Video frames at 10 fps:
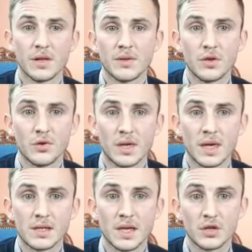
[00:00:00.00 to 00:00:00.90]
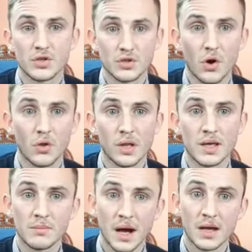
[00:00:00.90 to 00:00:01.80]
in the UK searches
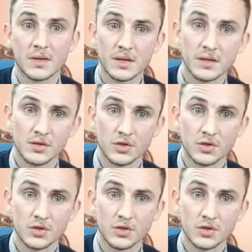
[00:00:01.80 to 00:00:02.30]
online marketing